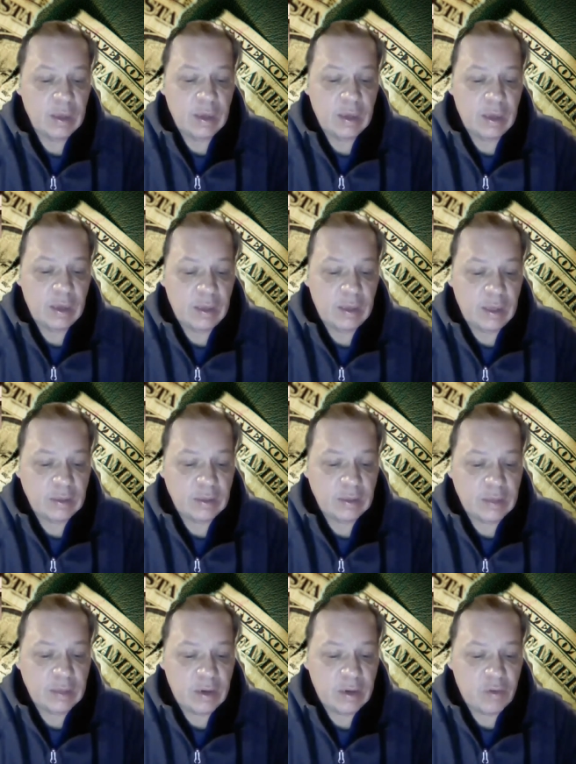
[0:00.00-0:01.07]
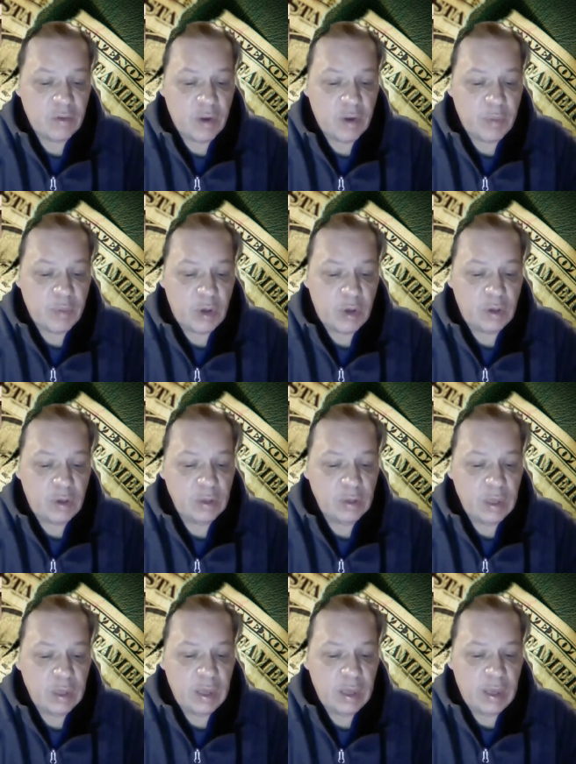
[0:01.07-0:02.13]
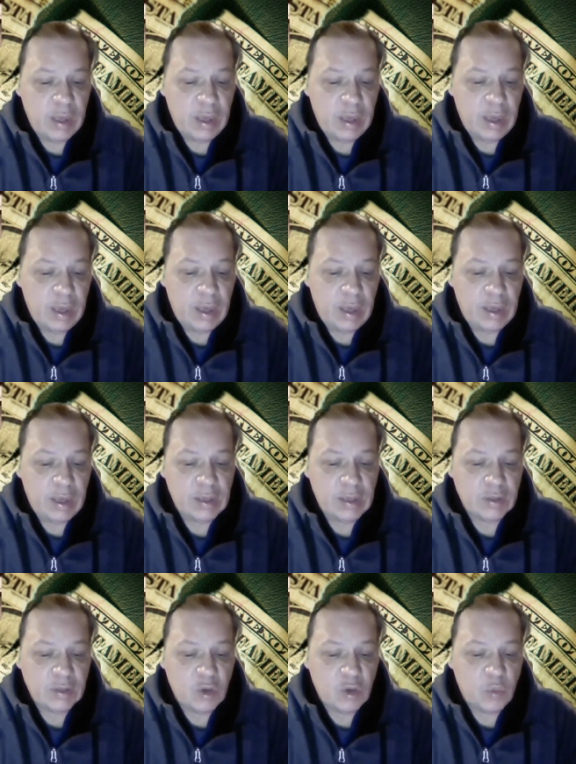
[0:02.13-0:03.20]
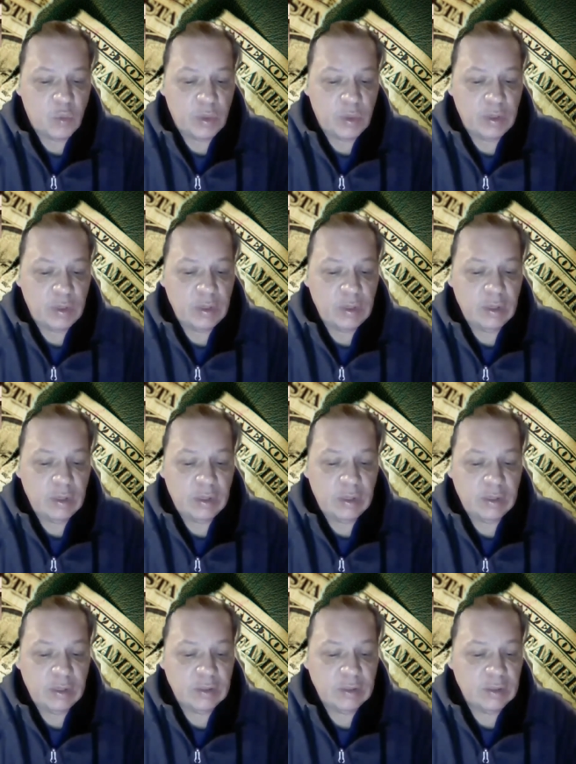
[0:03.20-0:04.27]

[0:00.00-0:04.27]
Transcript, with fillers: And then Senator Ron Paul has opened his